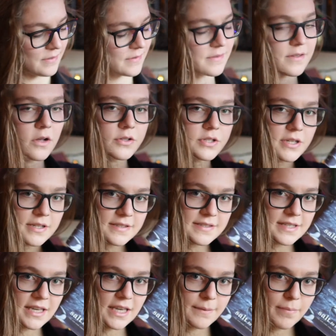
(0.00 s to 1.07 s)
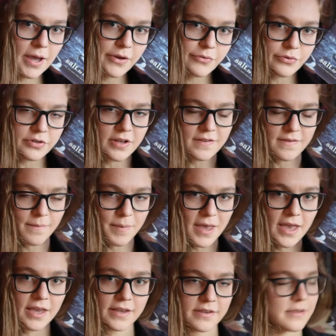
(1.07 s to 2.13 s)
is Salt to the Sea by Ruta
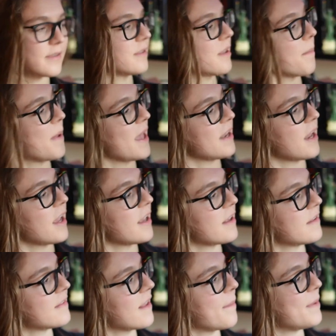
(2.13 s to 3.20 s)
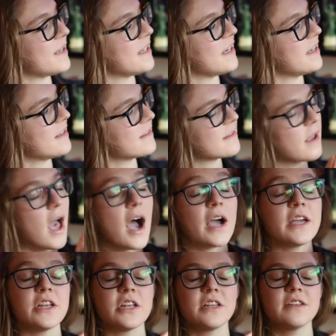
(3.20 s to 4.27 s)
Sepetys.
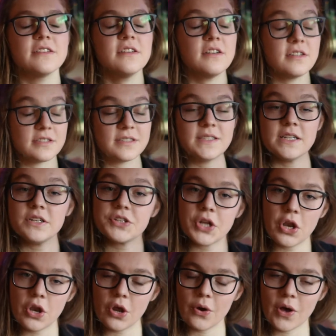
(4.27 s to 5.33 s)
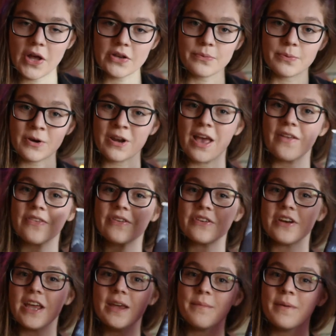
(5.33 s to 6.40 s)
I still don't know how to pronounce her
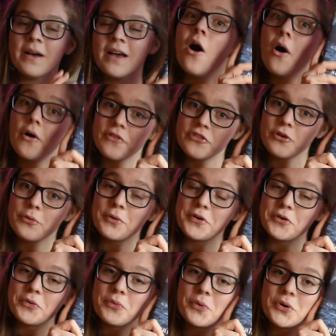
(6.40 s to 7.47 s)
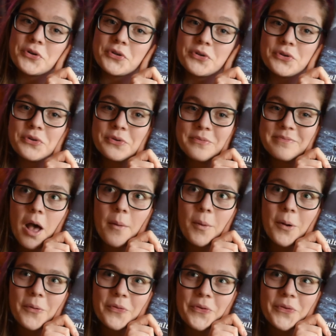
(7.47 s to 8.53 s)
name. Also World War II. I'm
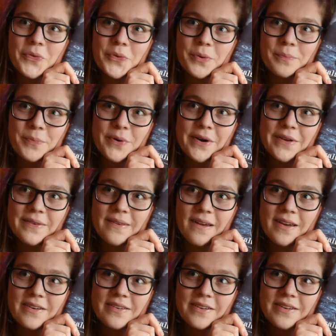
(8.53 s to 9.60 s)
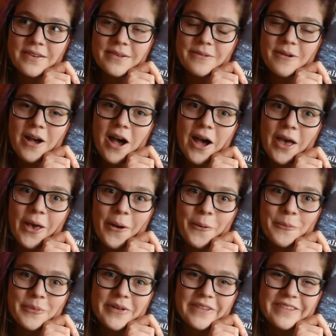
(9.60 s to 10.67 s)
also super excited. I
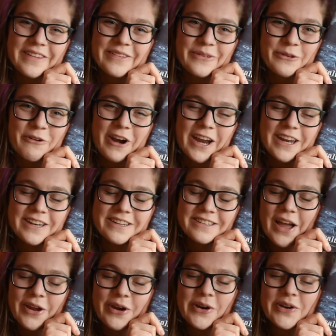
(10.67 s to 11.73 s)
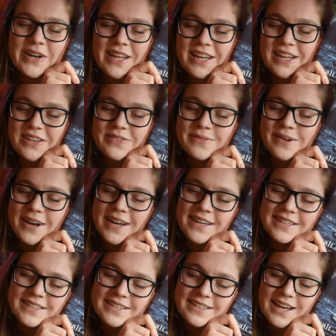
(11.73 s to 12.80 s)
hope this is great. I heard it is
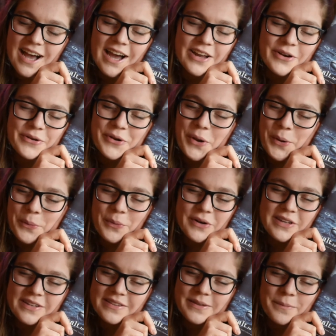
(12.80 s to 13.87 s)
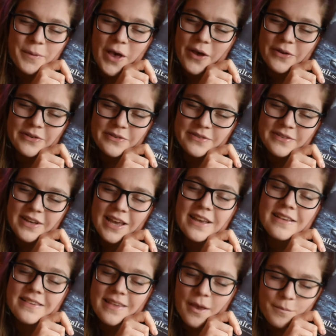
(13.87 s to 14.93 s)
great. I don't know what it's about,
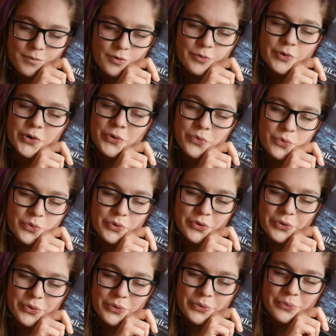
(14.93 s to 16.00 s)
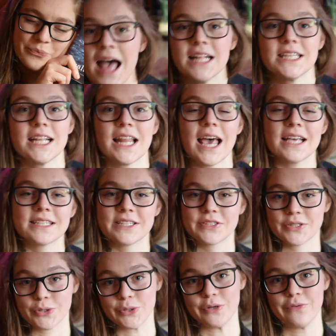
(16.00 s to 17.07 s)
except World War II. And the last
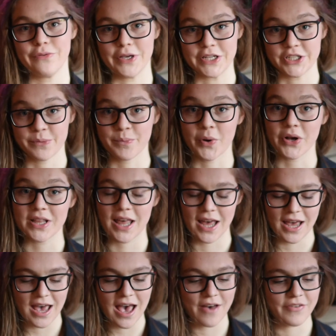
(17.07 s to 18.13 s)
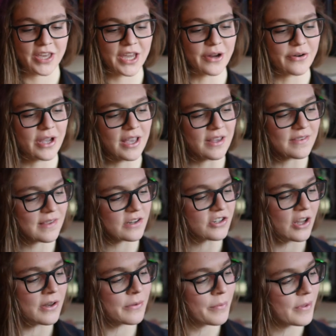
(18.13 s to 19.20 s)
historical fiction book that I have here is The
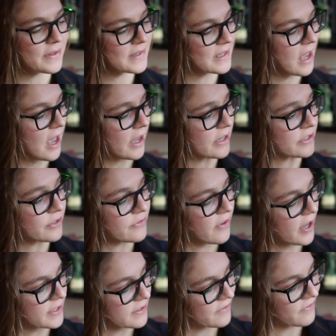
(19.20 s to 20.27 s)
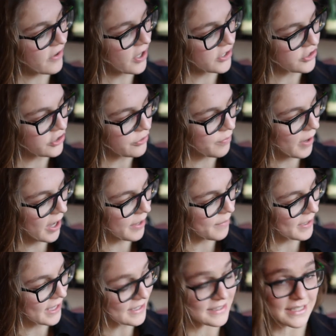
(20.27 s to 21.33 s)
Gentleman's Guide to Vice and Virtue by
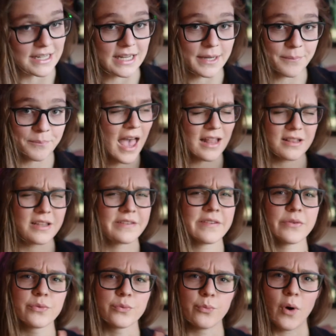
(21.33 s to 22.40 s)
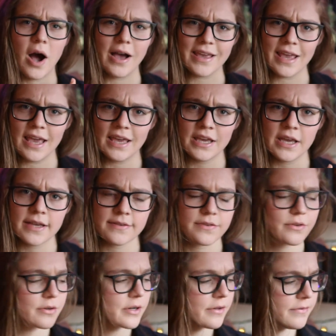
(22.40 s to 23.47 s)
Mackenzie Lee. And this is YA
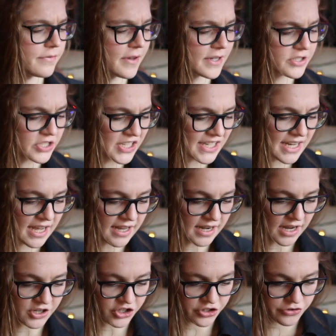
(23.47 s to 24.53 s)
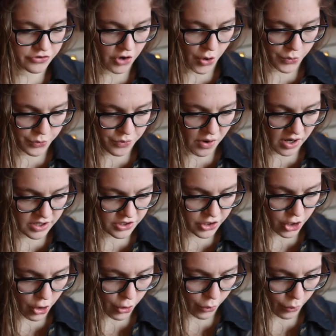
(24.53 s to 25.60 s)
historical fiction, and I don't quite
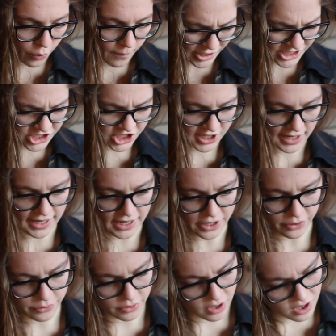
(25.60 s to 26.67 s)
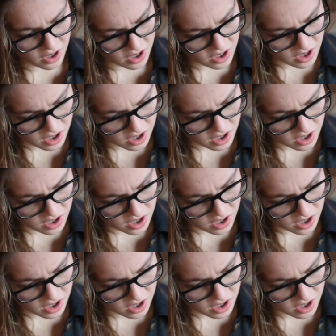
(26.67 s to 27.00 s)
know which era,